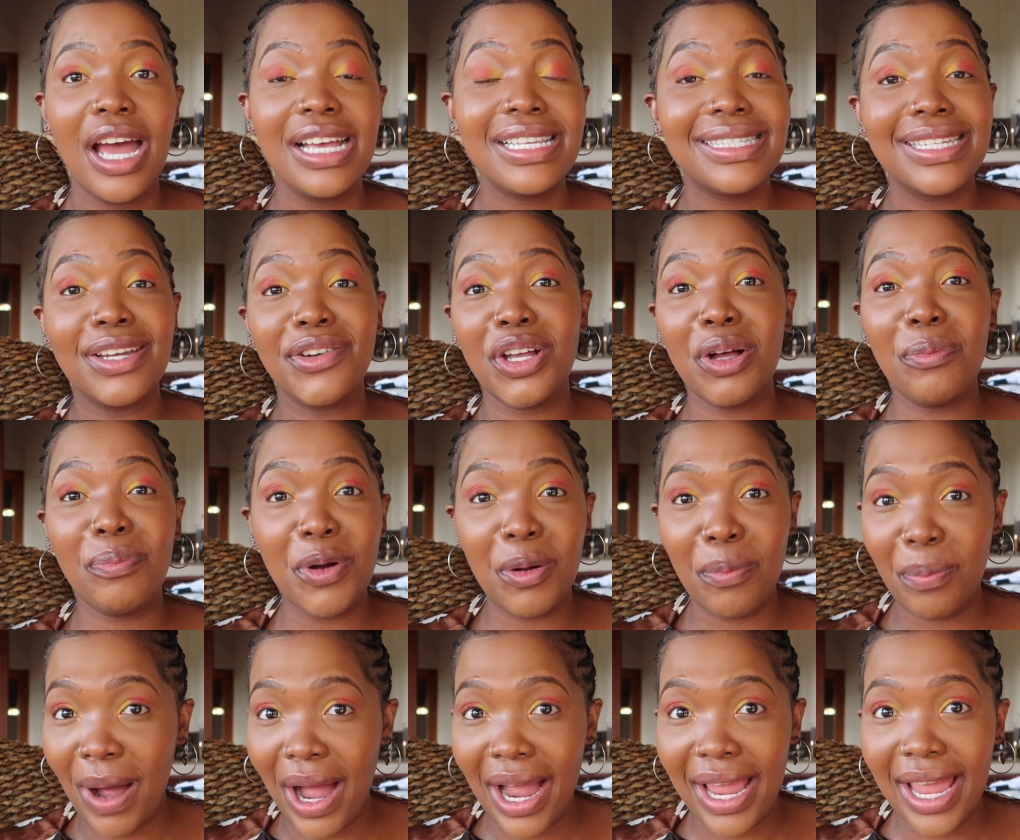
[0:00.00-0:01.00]
serial
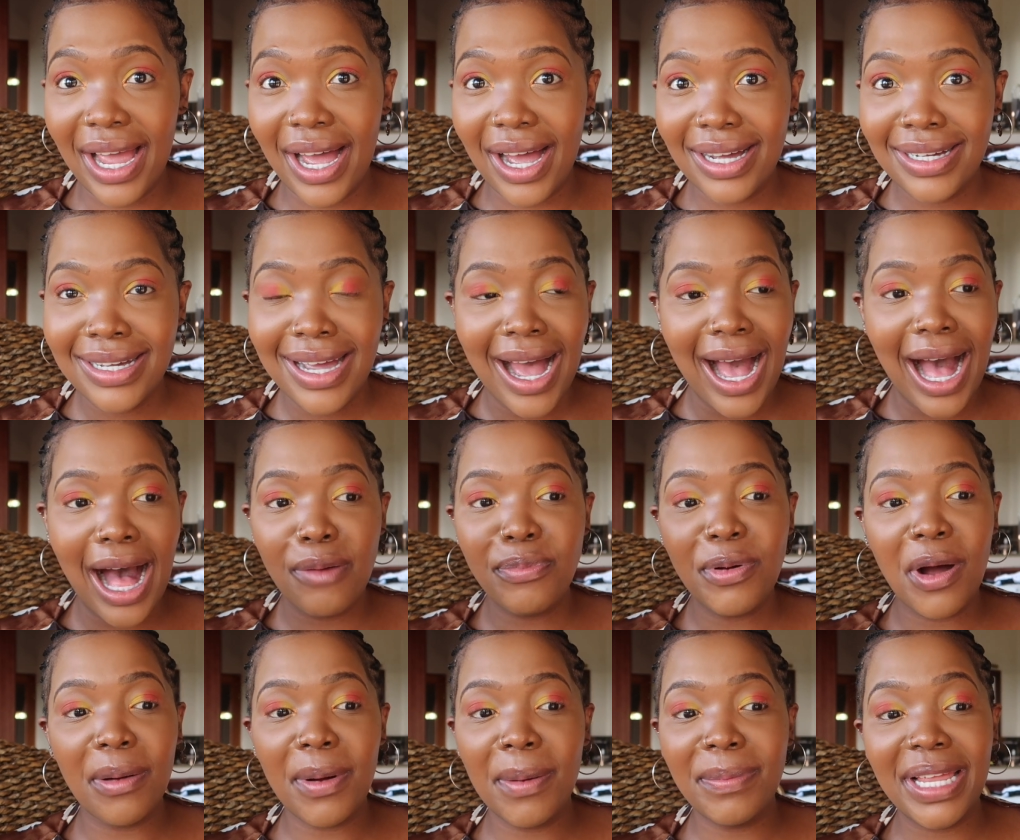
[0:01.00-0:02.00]
book buyer, I'll
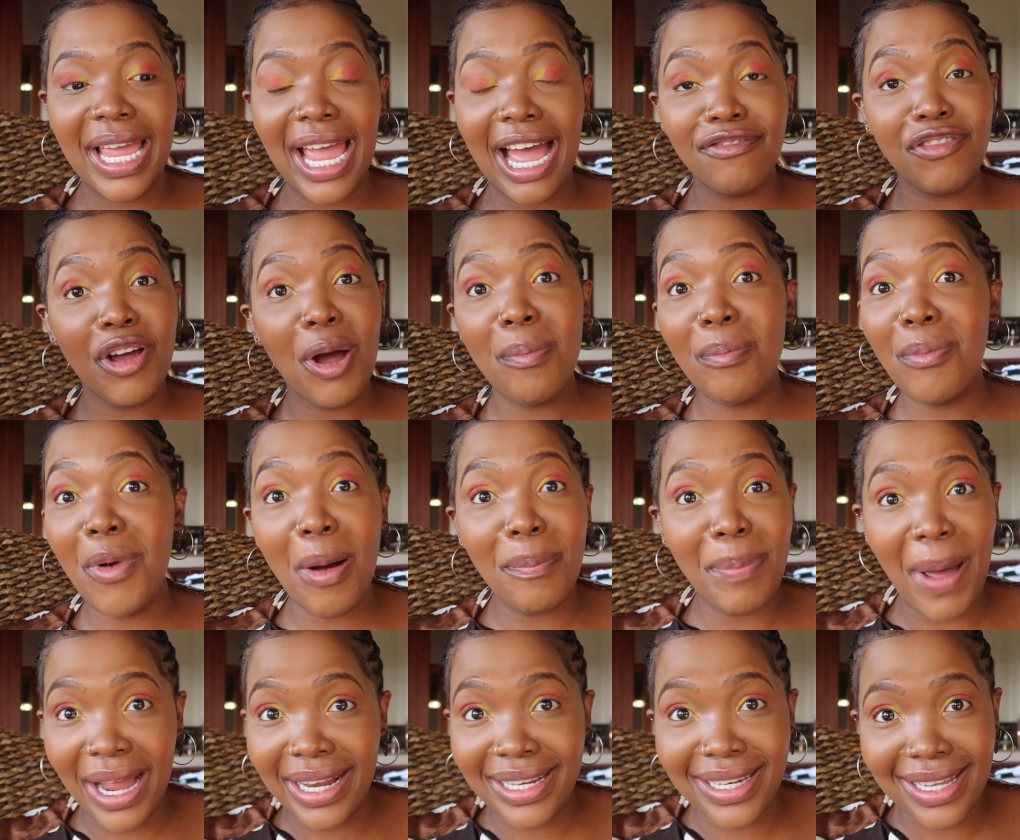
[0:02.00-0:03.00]
probably have more
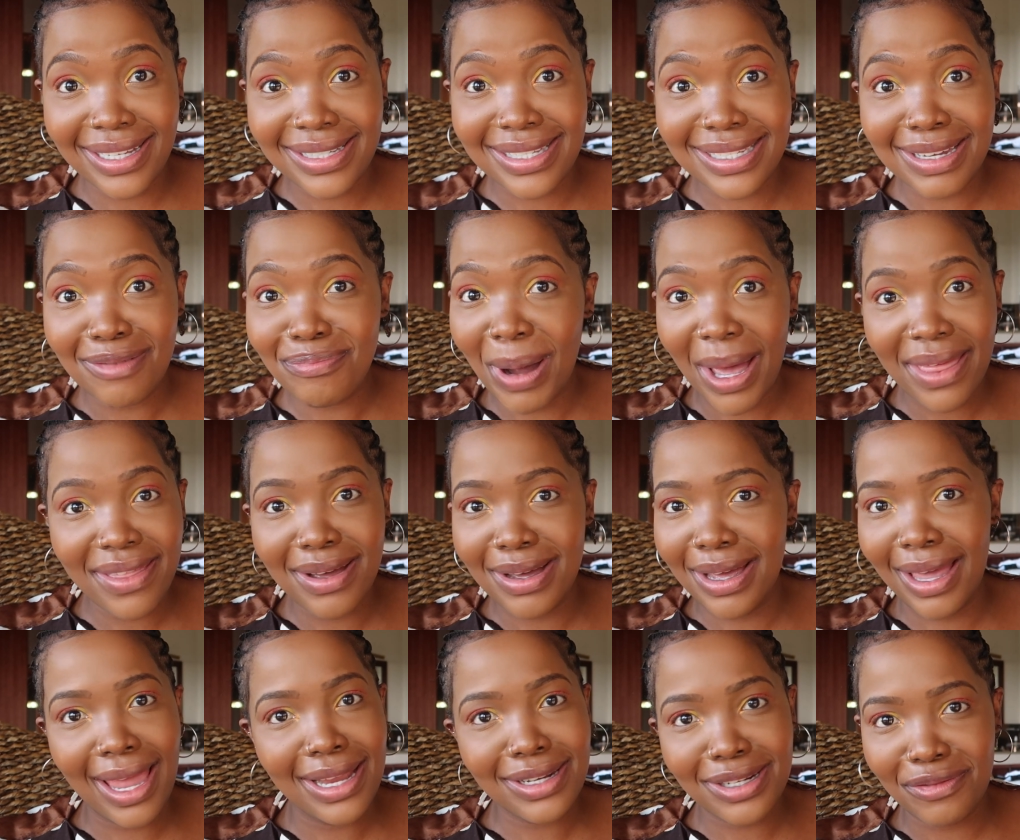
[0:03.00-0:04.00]
backlist by the
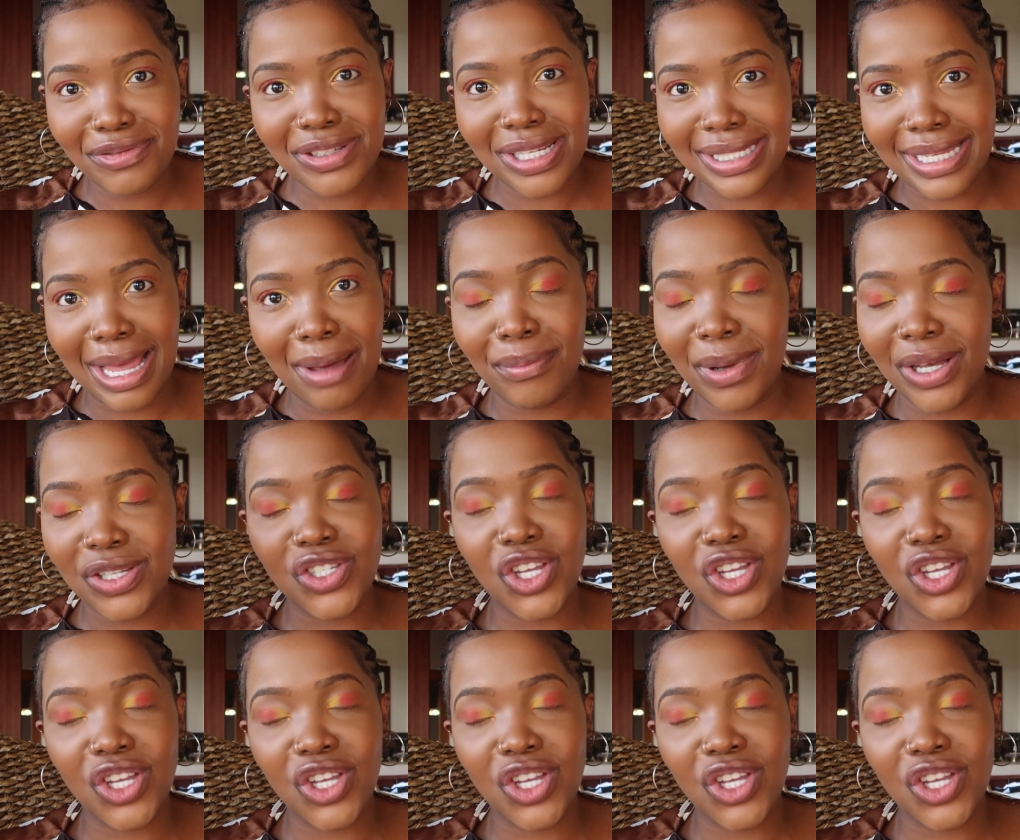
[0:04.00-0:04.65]
end of December.